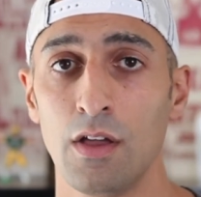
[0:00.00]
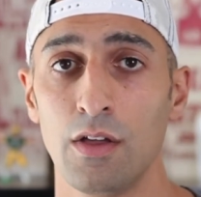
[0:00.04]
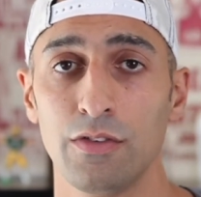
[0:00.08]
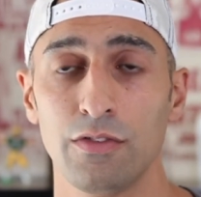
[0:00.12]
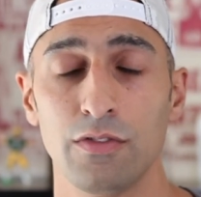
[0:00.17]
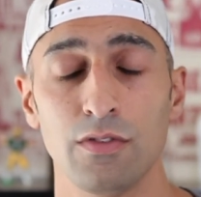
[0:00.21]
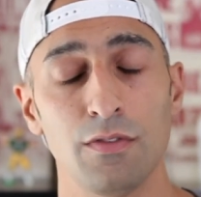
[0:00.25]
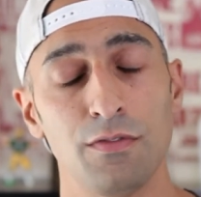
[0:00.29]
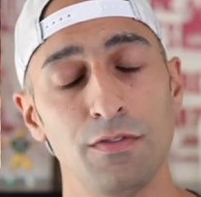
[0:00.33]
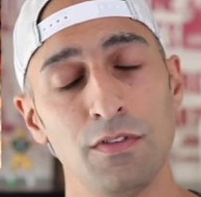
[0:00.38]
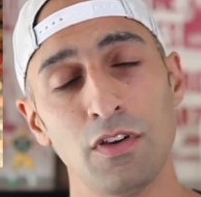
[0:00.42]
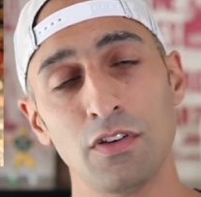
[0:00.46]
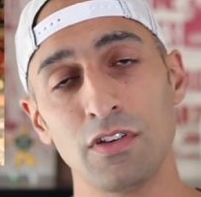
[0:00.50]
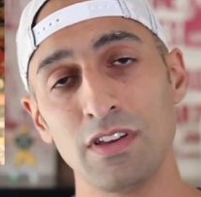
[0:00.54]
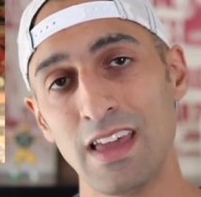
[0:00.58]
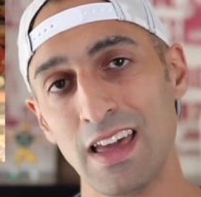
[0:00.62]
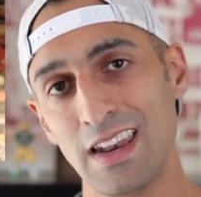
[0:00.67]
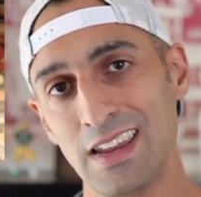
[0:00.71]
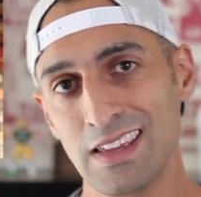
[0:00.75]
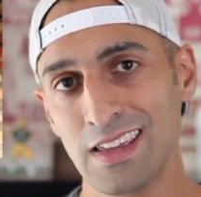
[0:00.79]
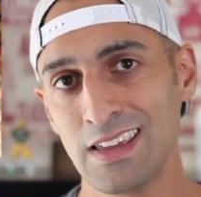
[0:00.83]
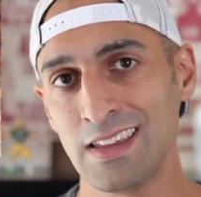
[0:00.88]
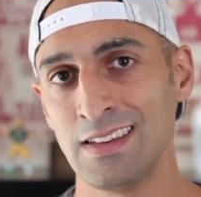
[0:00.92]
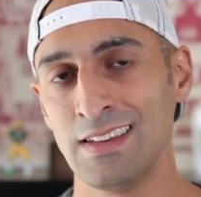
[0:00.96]
So if you're
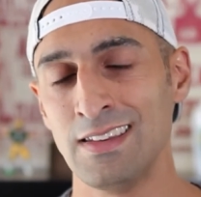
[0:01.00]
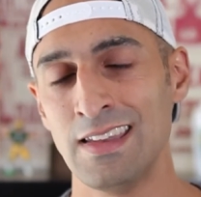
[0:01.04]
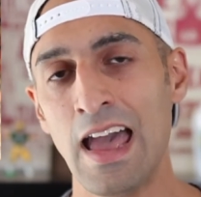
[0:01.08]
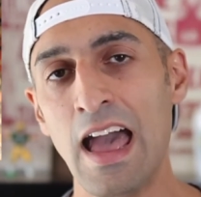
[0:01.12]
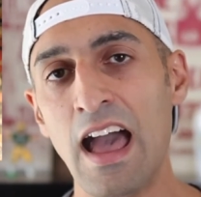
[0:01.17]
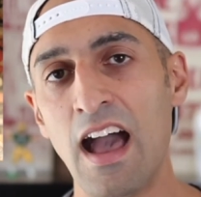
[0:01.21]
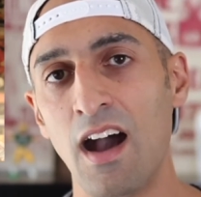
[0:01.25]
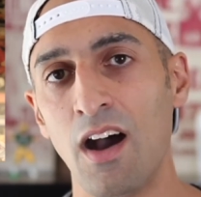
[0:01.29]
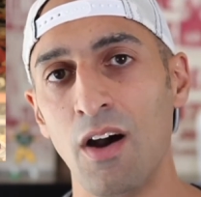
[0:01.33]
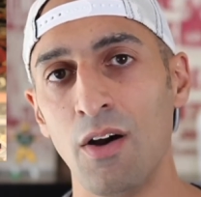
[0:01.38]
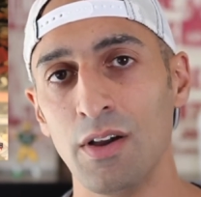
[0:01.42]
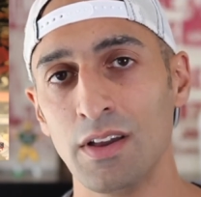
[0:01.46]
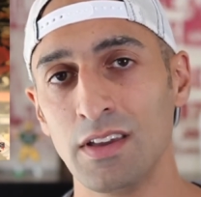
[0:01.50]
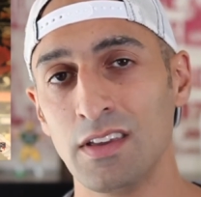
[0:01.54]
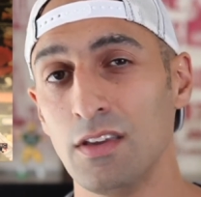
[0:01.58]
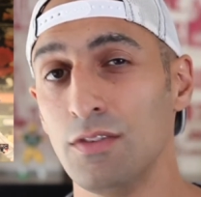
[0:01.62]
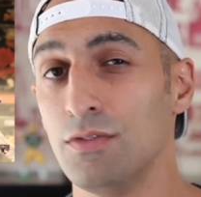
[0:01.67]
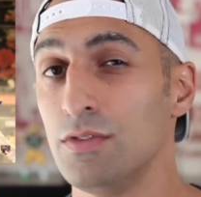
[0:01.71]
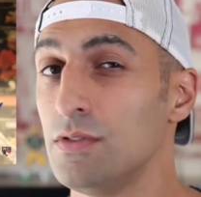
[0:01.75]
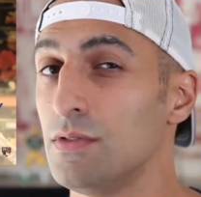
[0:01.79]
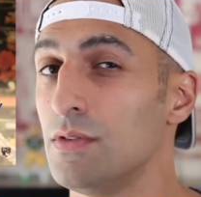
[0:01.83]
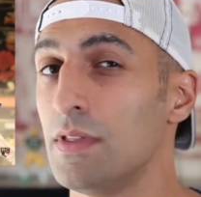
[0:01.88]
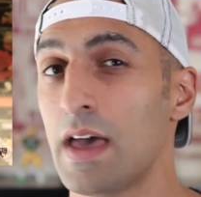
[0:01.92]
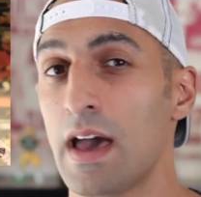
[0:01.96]
getting in now, it
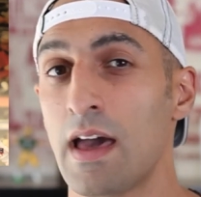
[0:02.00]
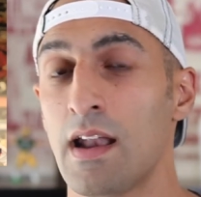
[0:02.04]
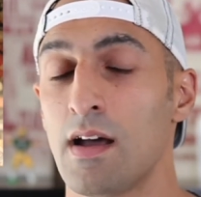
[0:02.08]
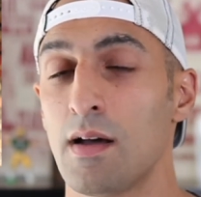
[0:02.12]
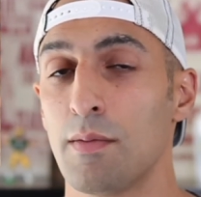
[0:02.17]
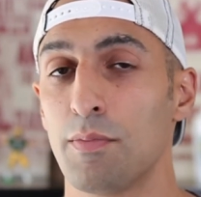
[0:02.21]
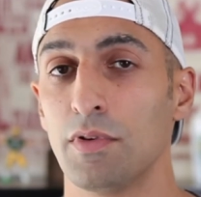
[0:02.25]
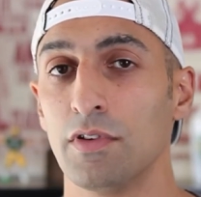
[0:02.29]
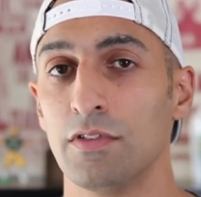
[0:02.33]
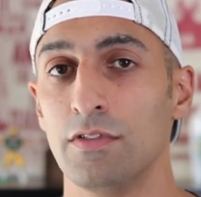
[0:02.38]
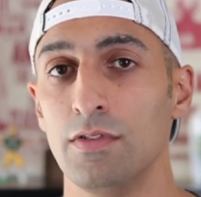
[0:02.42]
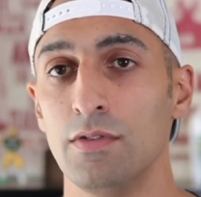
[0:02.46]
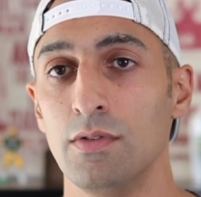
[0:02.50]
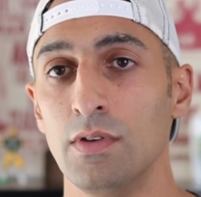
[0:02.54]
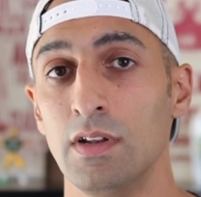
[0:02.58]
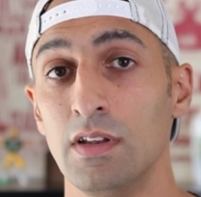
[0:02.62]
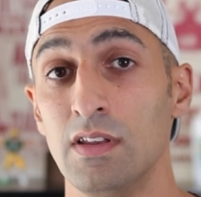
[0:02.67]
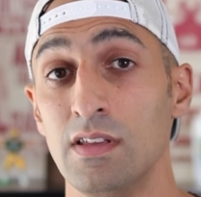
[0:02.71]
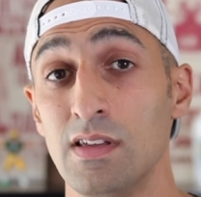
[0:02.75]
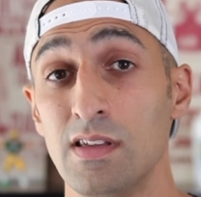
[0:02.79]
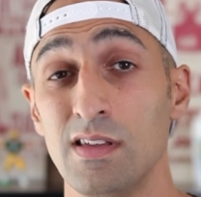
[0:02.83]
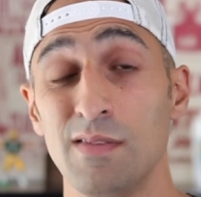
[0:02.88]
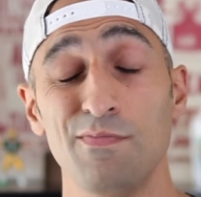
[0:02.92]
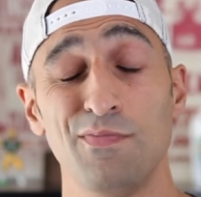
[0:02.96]
gives you that
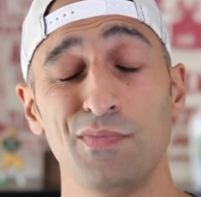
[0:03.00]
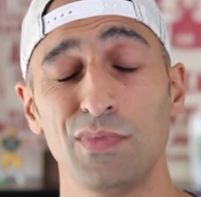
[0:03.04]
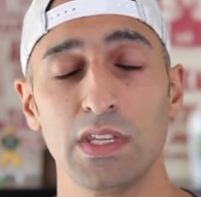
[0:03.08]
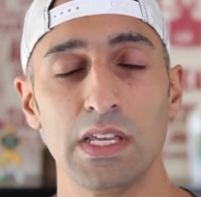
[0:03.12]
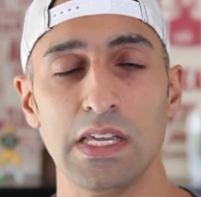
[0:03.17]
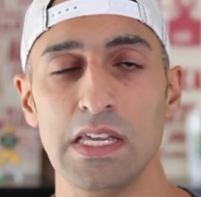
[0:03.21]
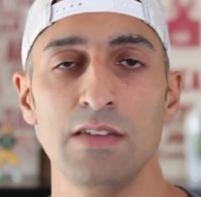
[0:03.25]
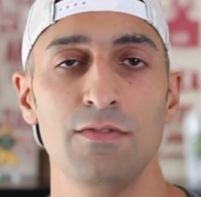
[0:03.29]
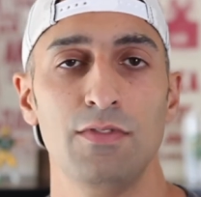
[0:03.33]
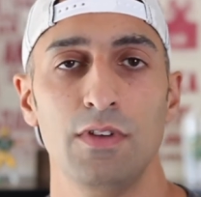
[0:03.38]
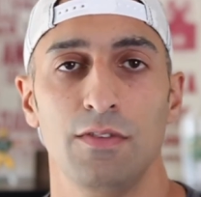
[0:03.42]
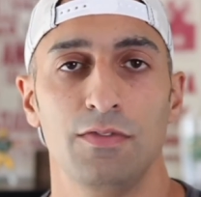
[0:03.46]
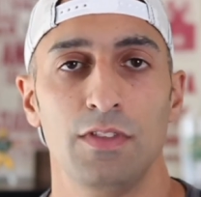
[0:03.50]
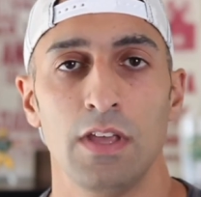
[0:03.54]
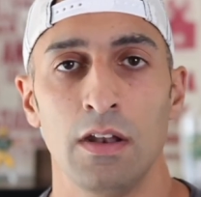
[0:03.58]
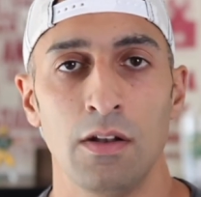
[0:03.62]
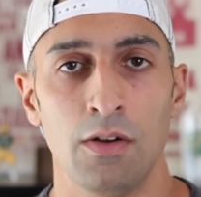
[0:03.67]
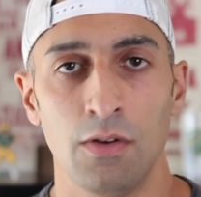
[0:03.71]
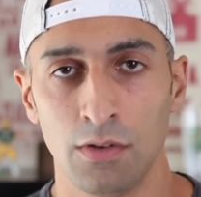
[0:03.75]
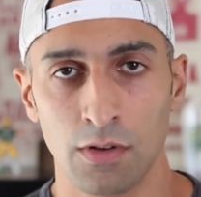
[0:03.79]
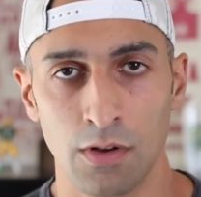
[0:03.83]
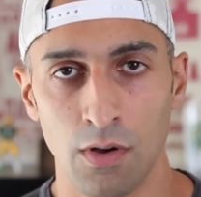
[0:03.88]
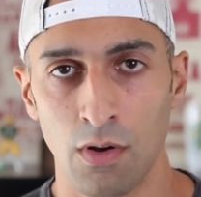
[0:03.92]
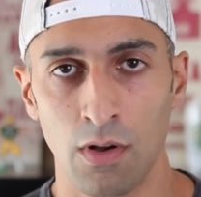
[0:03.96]
opportunity, even if they
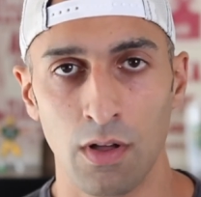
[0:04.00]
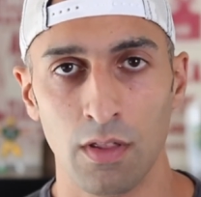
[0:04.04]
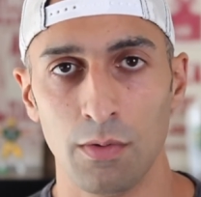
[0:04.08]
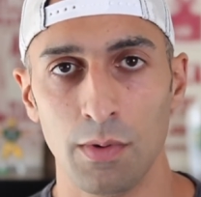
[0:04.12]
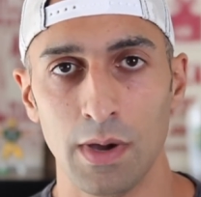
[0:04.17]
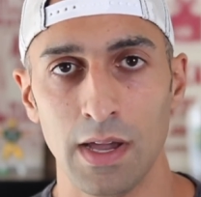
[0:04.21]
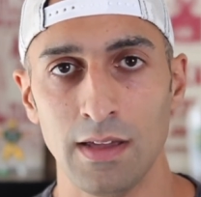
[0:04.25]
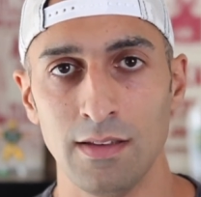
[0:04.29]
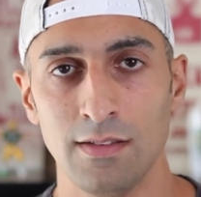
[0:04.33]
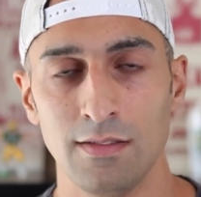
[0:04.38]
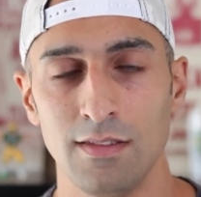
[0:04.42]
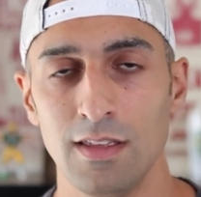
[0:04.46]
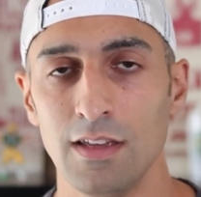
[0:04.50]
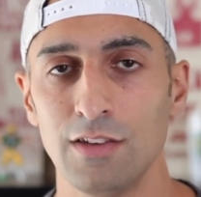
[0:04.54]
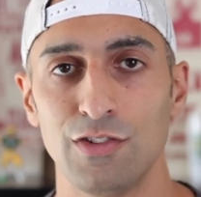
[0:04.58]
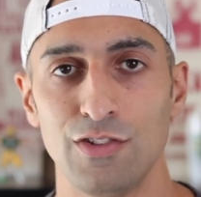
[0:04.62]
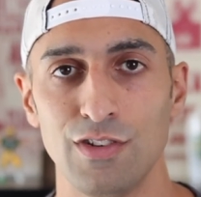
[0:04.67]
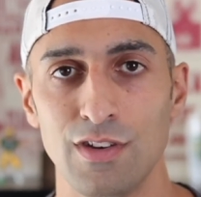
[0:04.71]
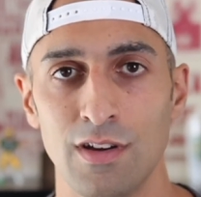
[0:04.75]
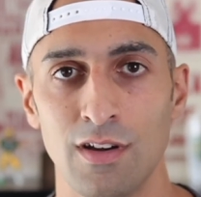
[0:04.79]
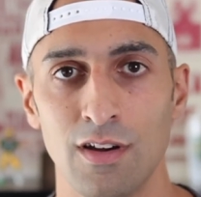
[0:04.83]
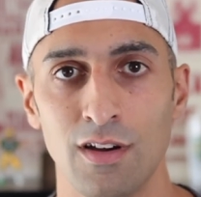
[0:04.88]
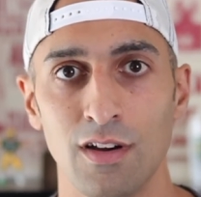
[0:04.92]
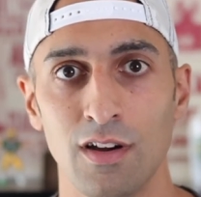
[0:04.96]
don't go all the way
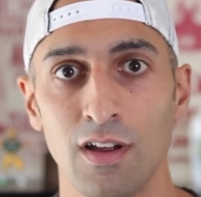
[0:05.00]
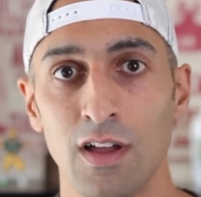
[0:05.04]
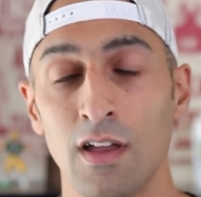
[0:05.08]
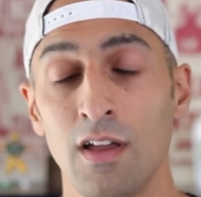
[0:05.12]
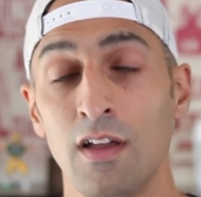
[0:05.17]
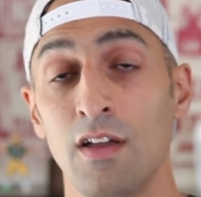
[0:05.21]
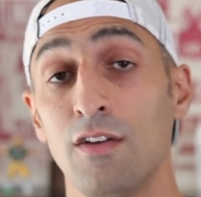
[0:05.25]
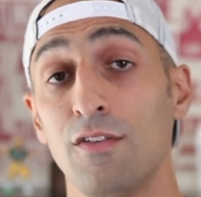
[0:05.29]
this year,